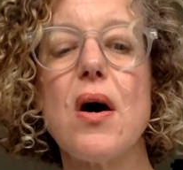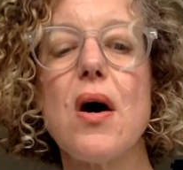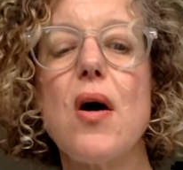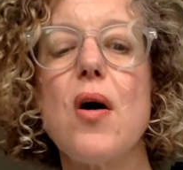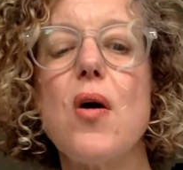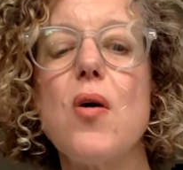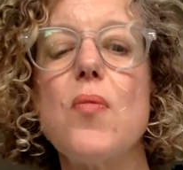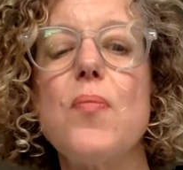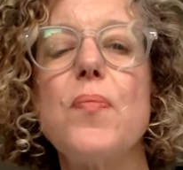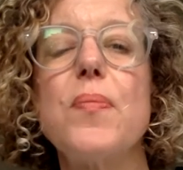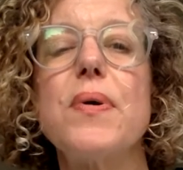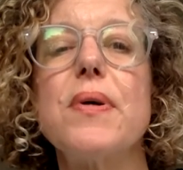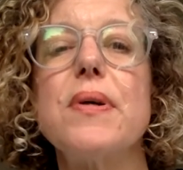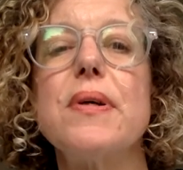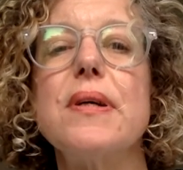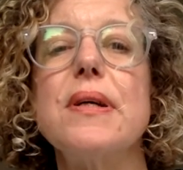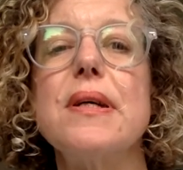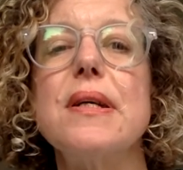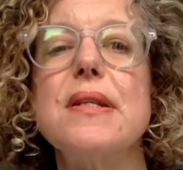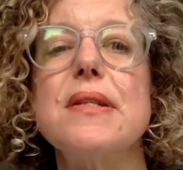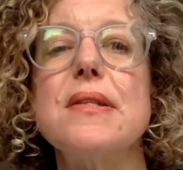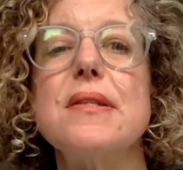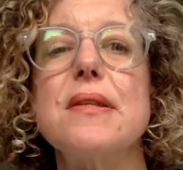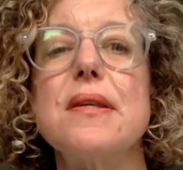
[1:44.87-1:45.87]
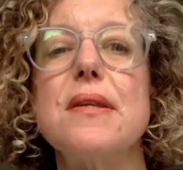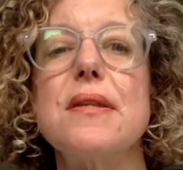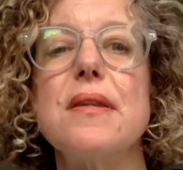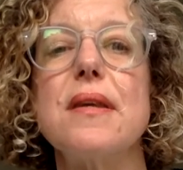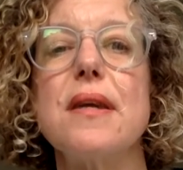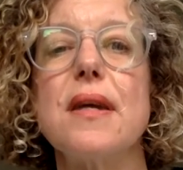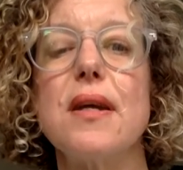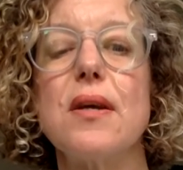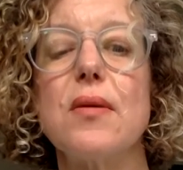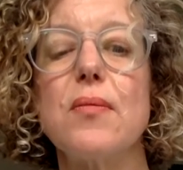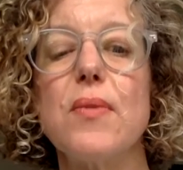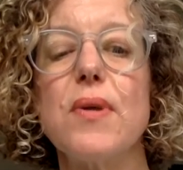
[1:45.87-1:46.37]
Hope is the
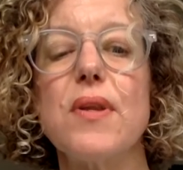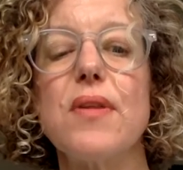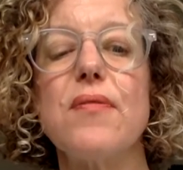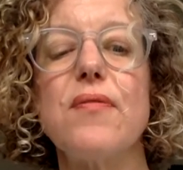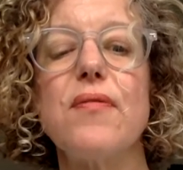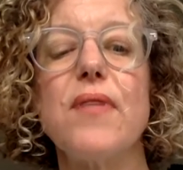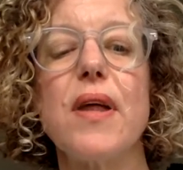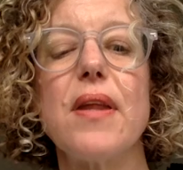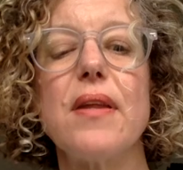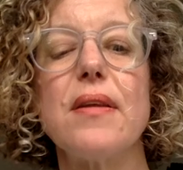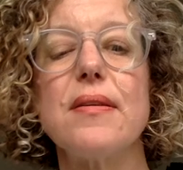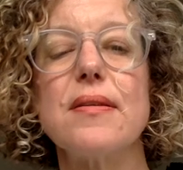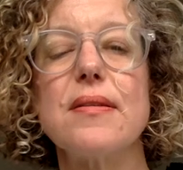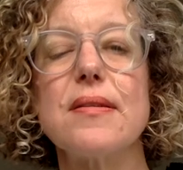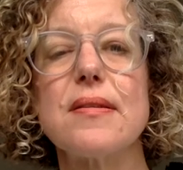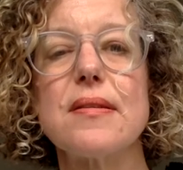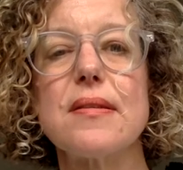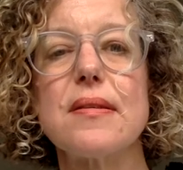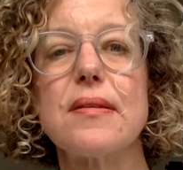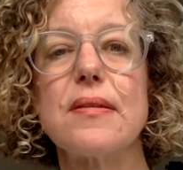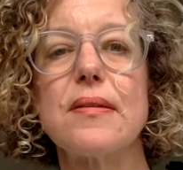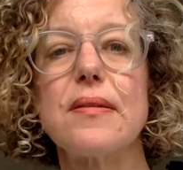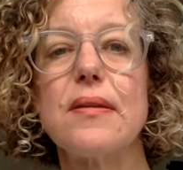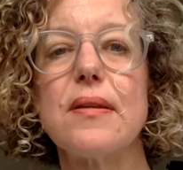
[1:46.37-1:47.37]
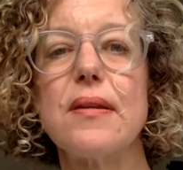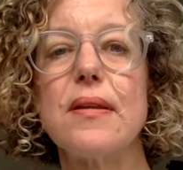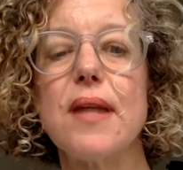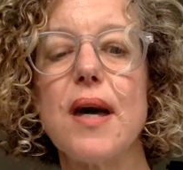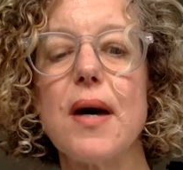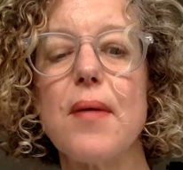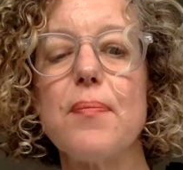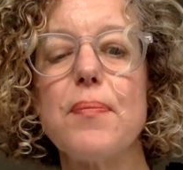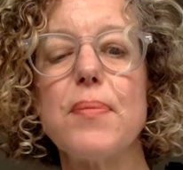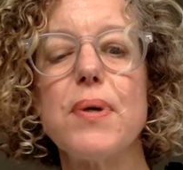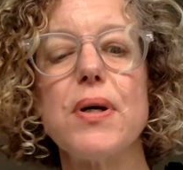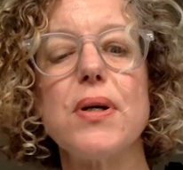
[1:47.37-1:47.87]
thing with feathers
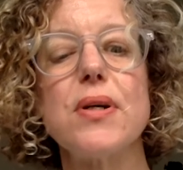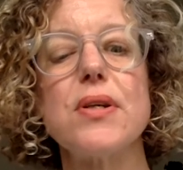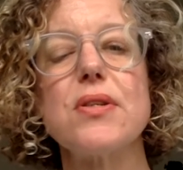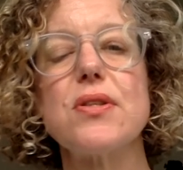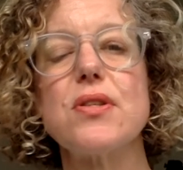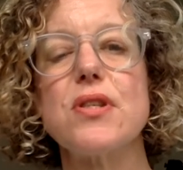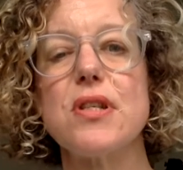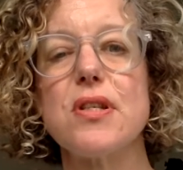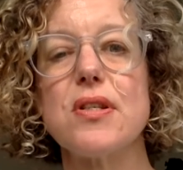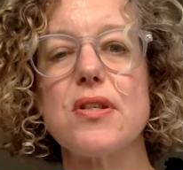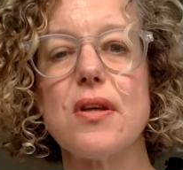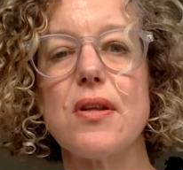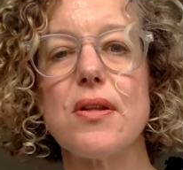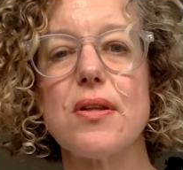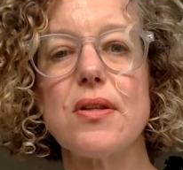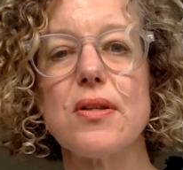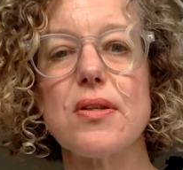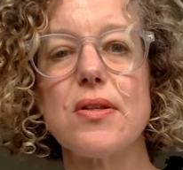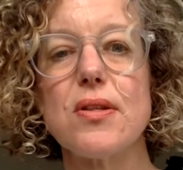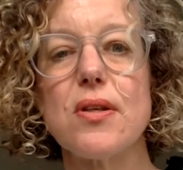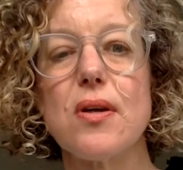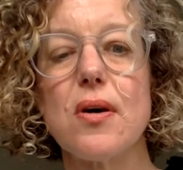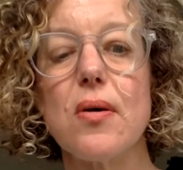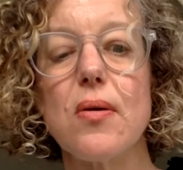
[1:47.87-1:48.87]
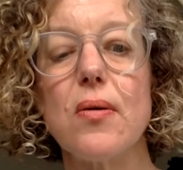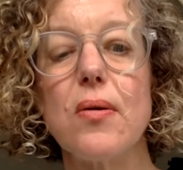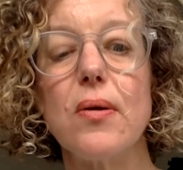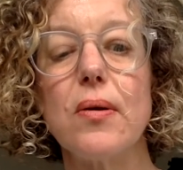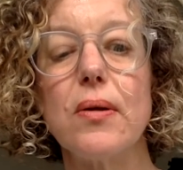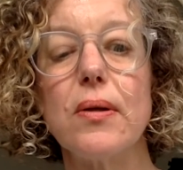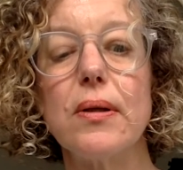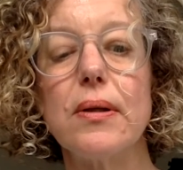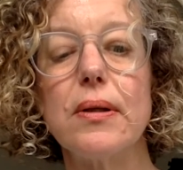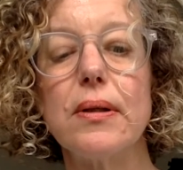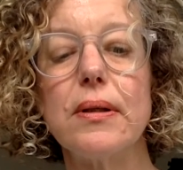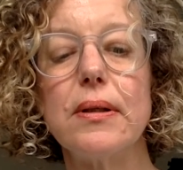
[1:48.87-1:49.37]
that perches on the soul
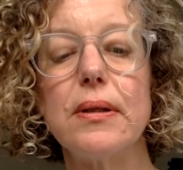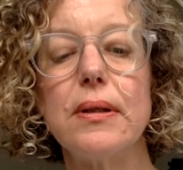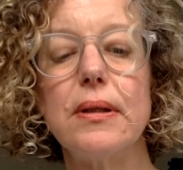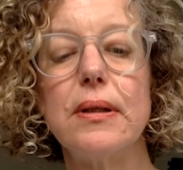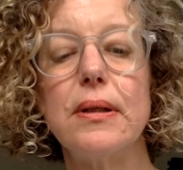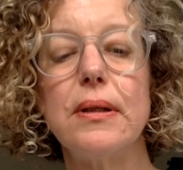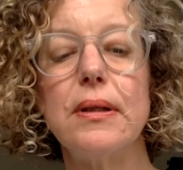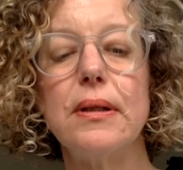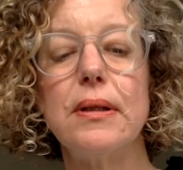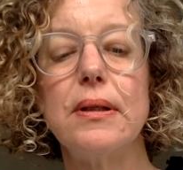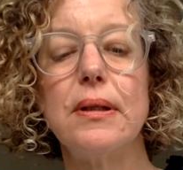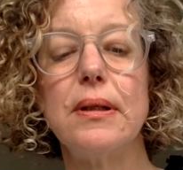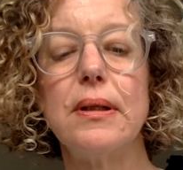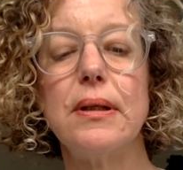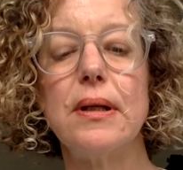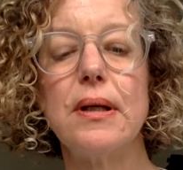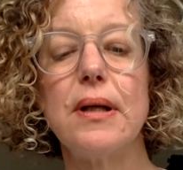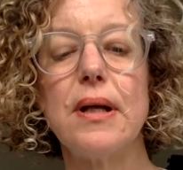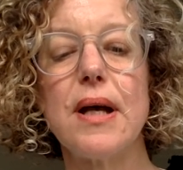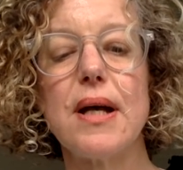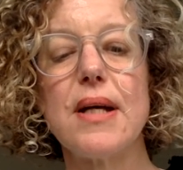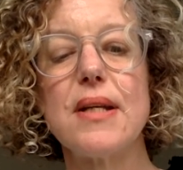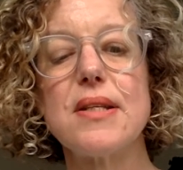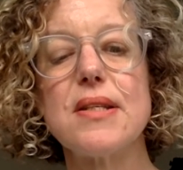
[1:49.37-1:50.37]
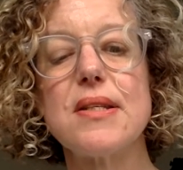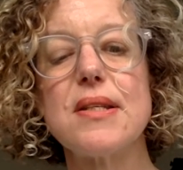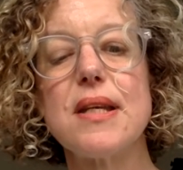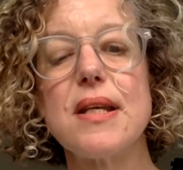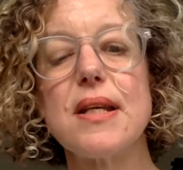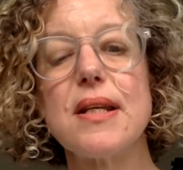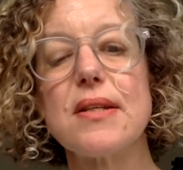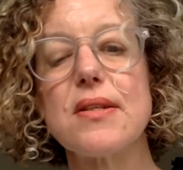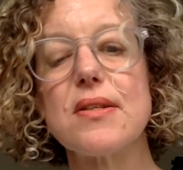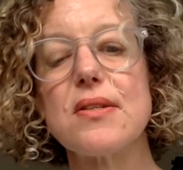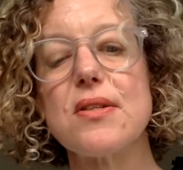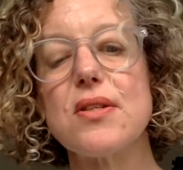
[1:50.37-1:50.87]
and
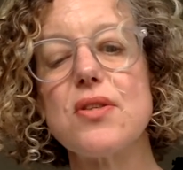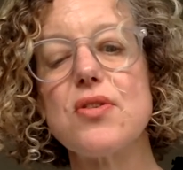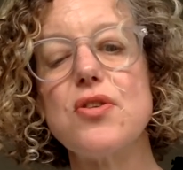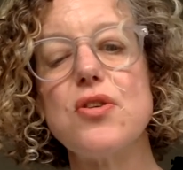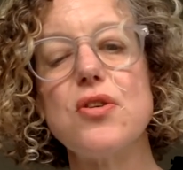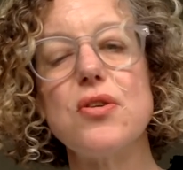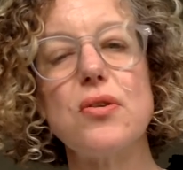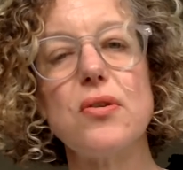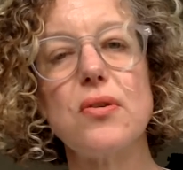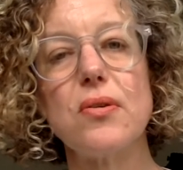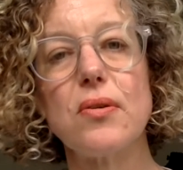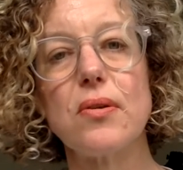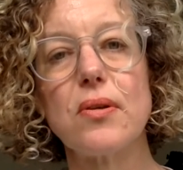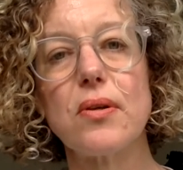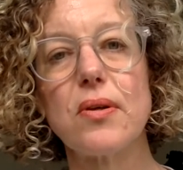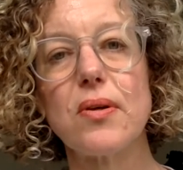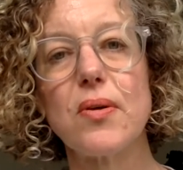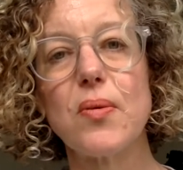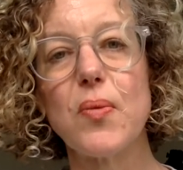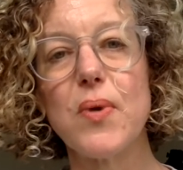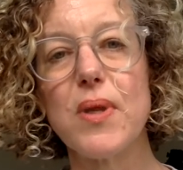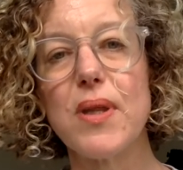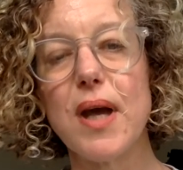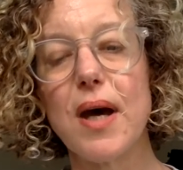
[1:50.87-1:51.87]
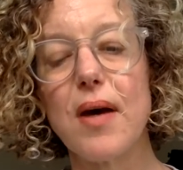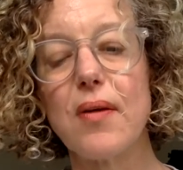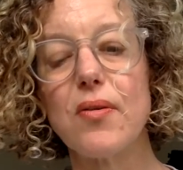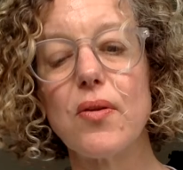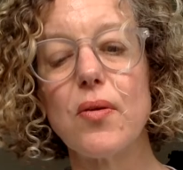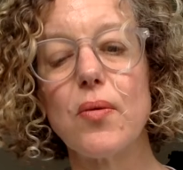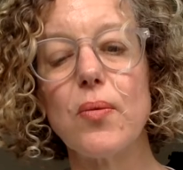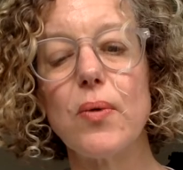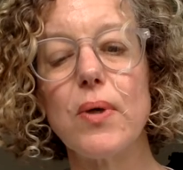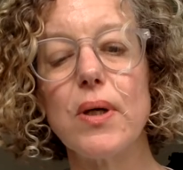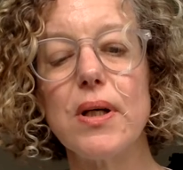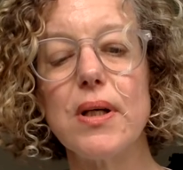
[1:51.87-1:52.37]
sings the tune without
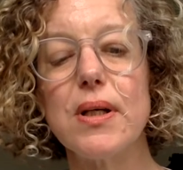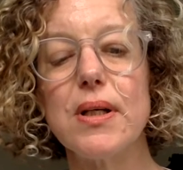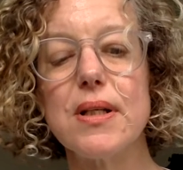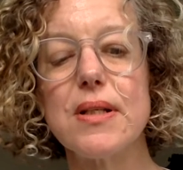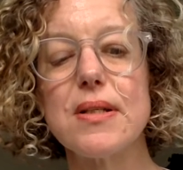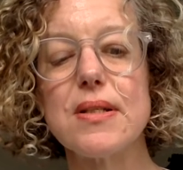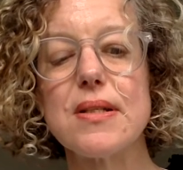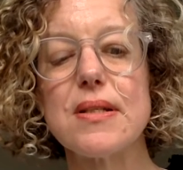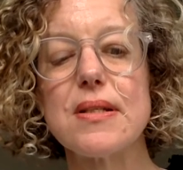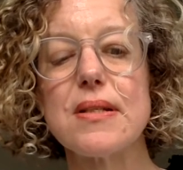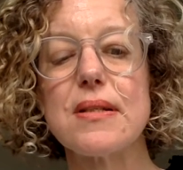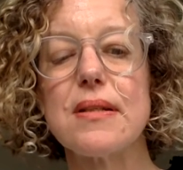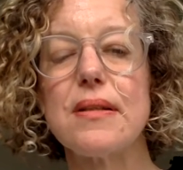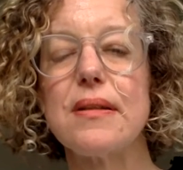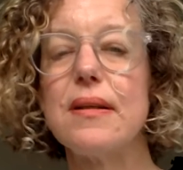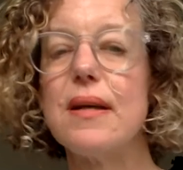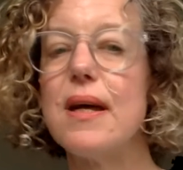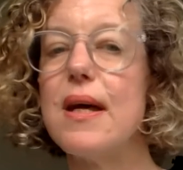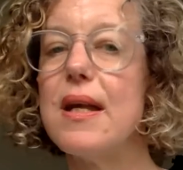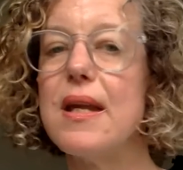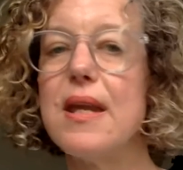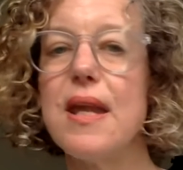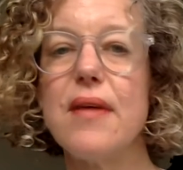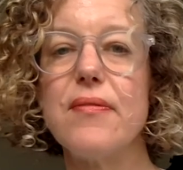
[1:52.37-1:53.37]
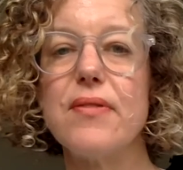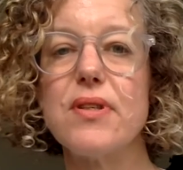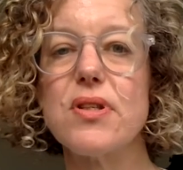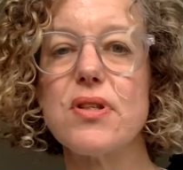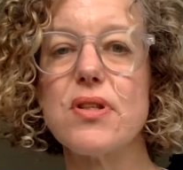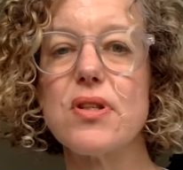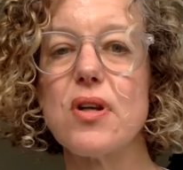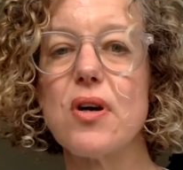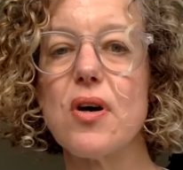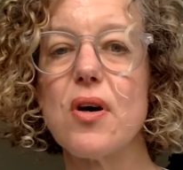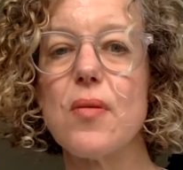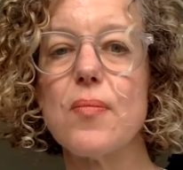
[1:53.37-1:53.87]
the words and never
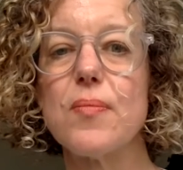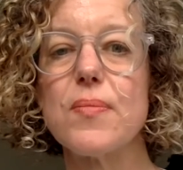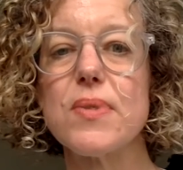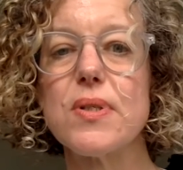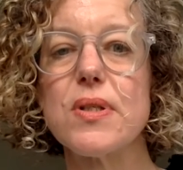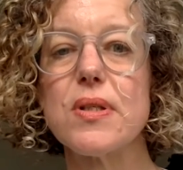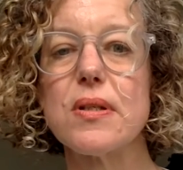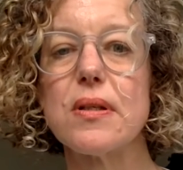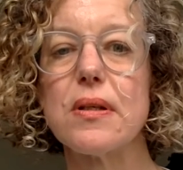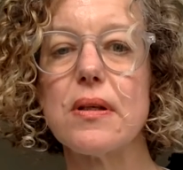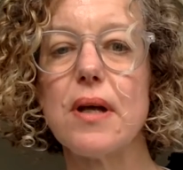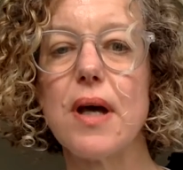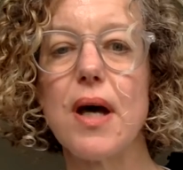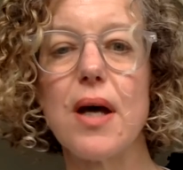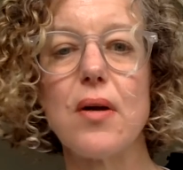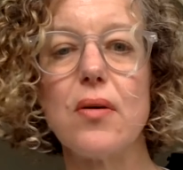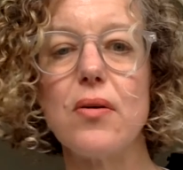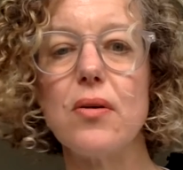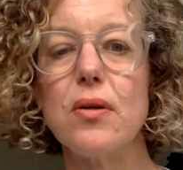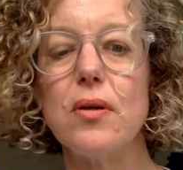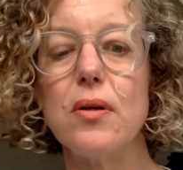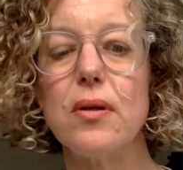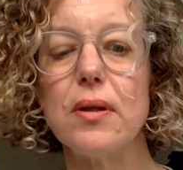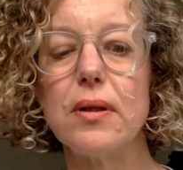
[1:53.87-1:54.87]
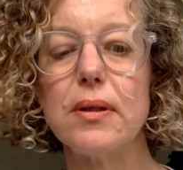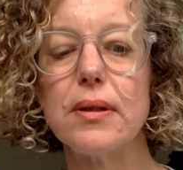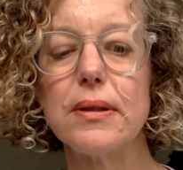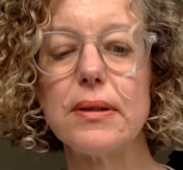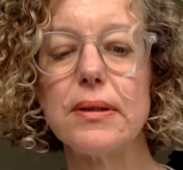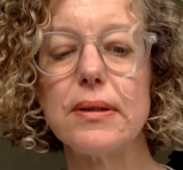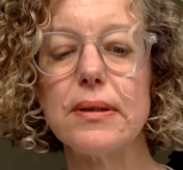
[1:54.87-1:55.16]
stops at all